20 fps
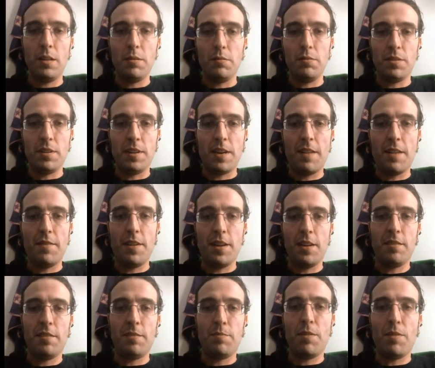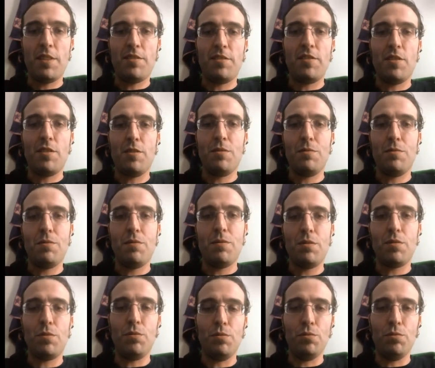It was a heavy espresso,
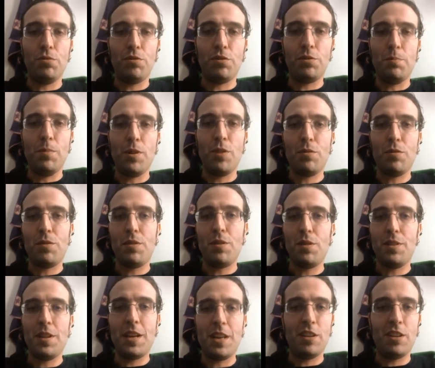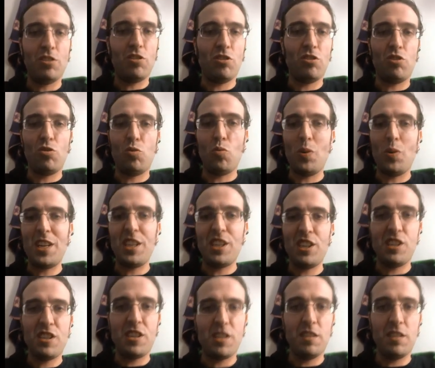cool smoke. Then it
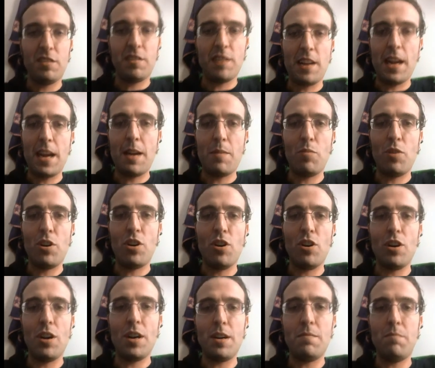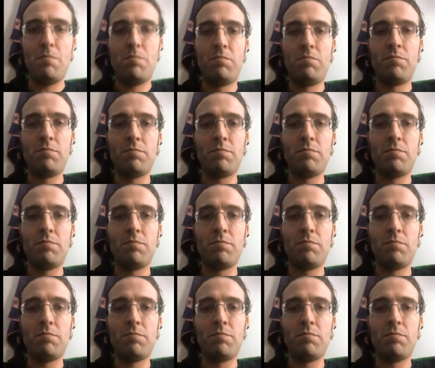switched as time went on.